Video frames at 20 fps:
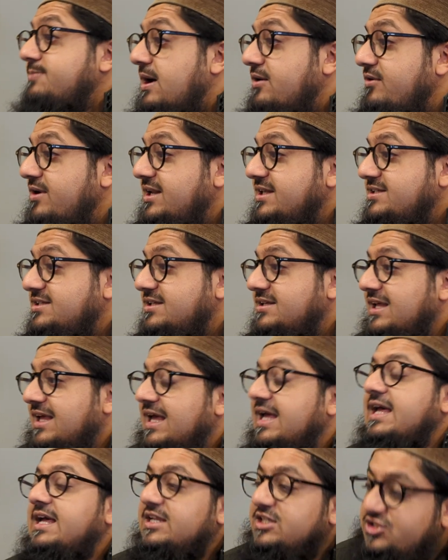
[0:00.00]
about religion,
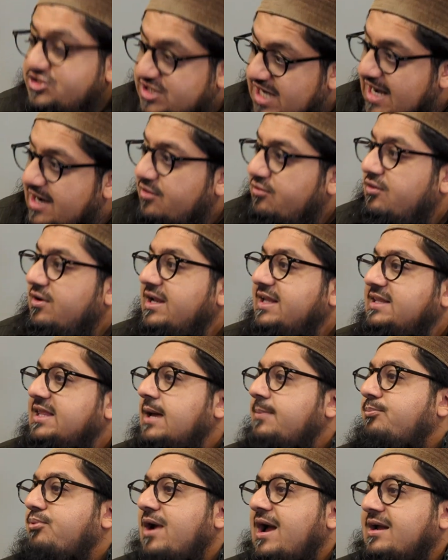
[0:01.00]
generally
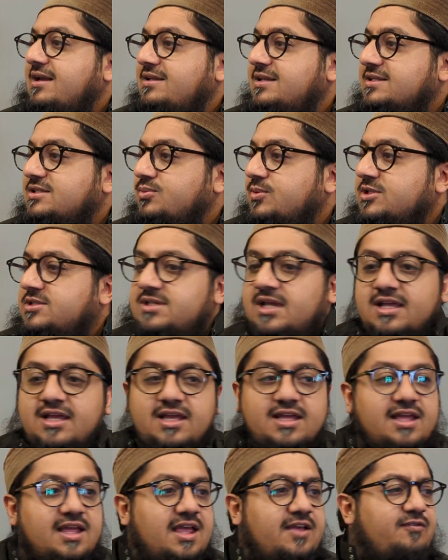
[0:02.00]
their practice was,
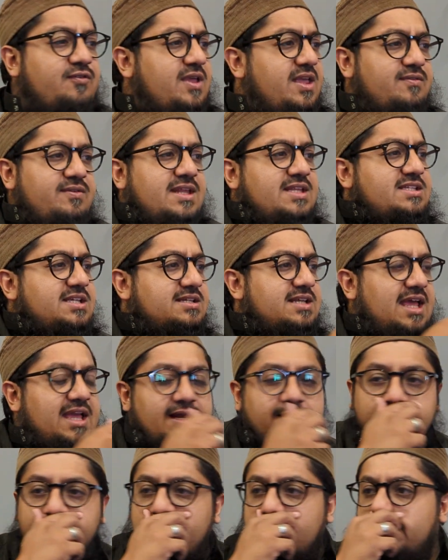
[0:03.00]
if even today
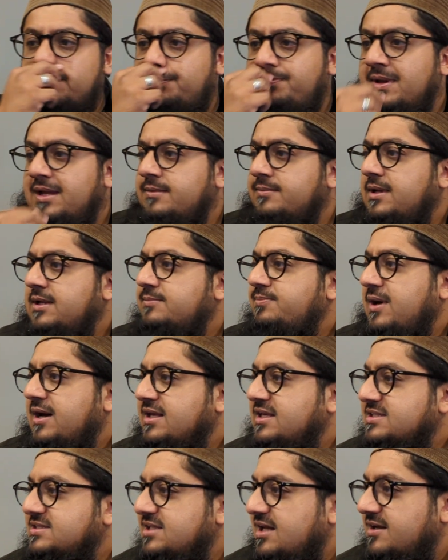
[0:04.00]
in
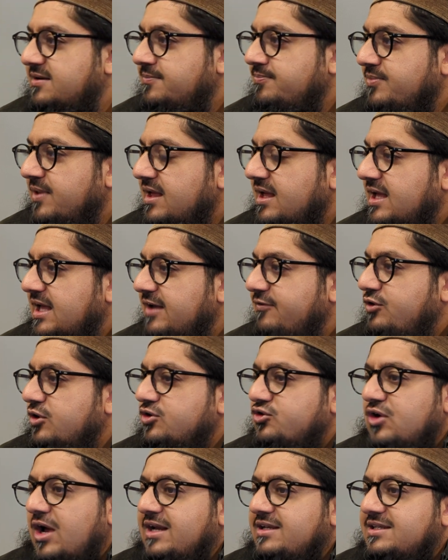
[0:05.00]
Pakistan, if you're
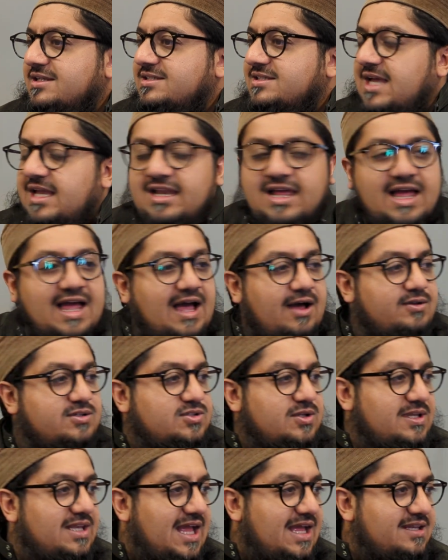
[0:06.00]
trying to sell a house
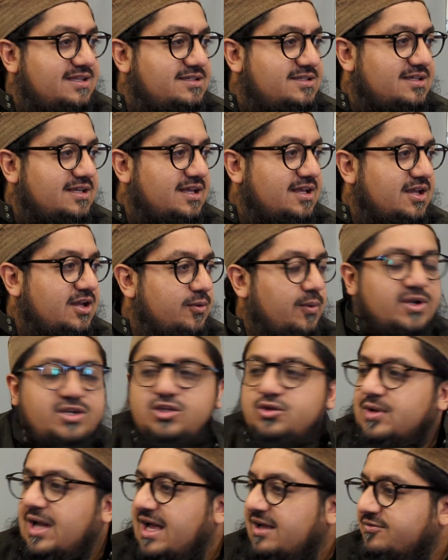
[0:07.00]
or land, what do
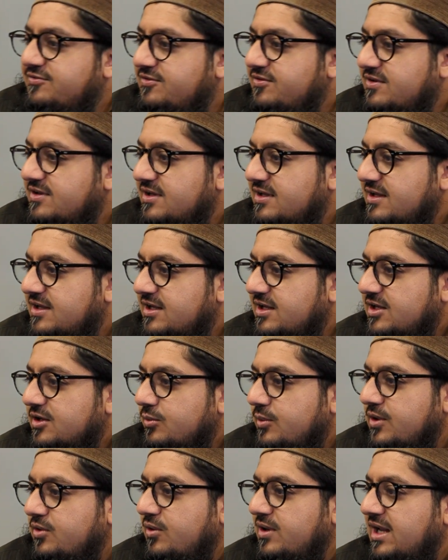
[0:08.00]
you have?
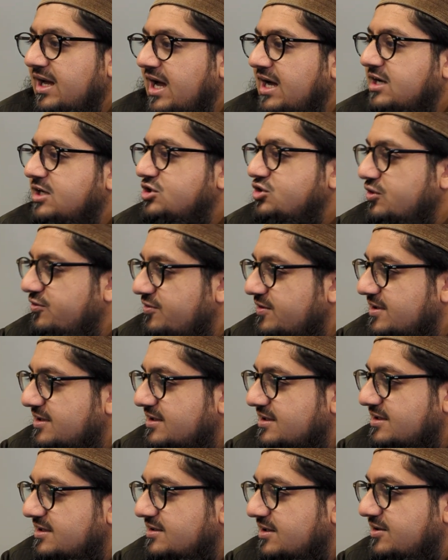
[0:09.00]
We call it haq shufa,
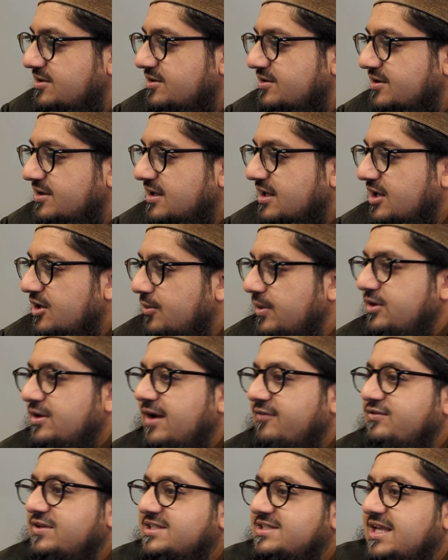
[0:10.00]
don't you? Where you
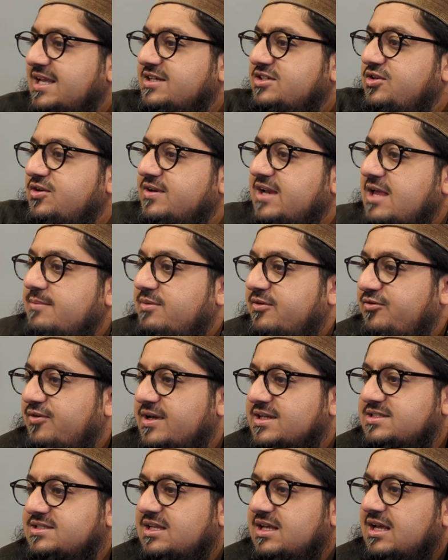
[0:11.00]
have to sell it to your neighbor
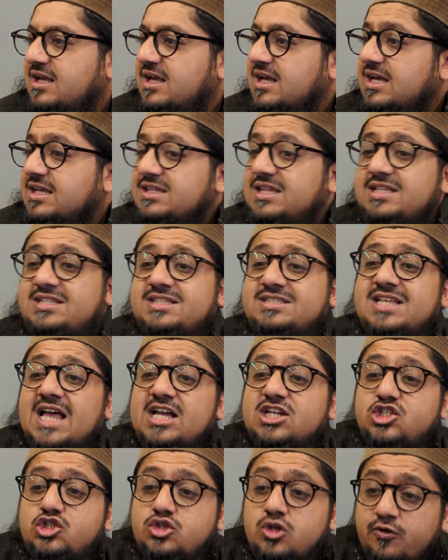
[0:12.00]
first. This is a
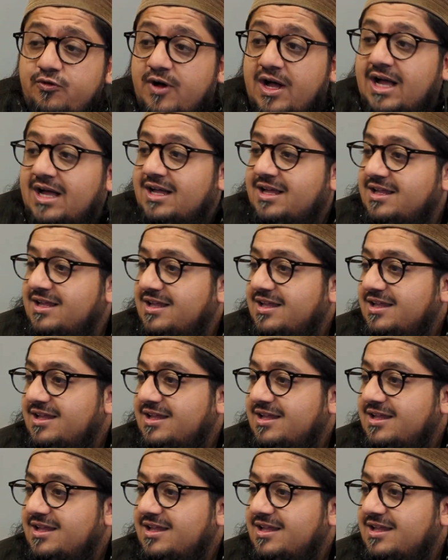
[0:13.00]
shufa,